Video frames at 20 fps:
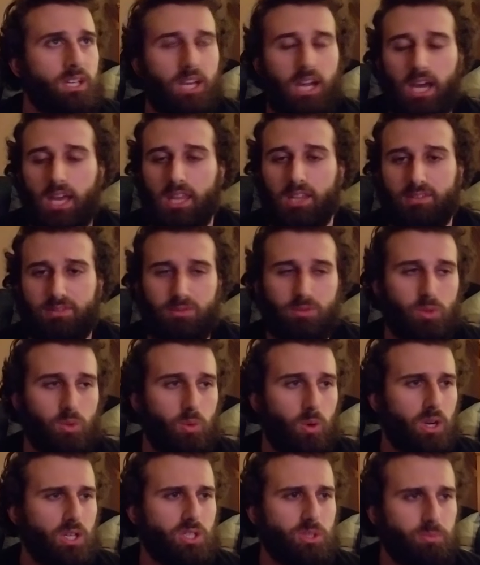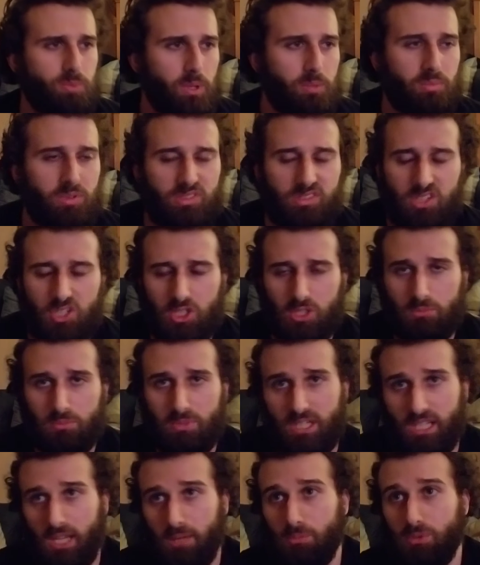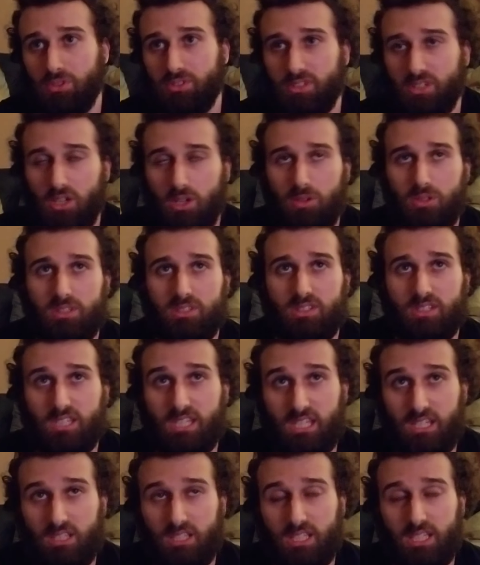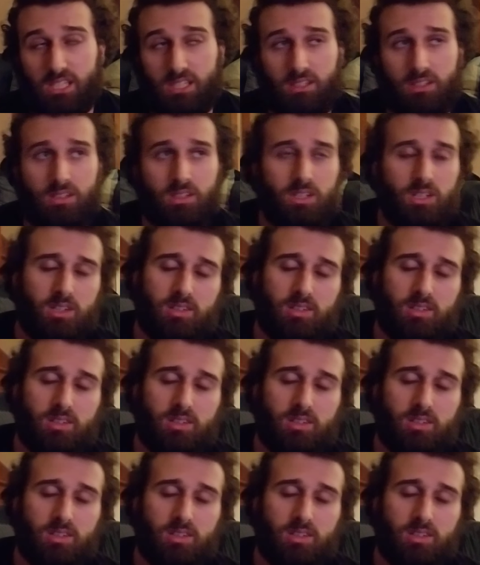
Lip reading: And then from the quadruped position, being able to go into kneeling,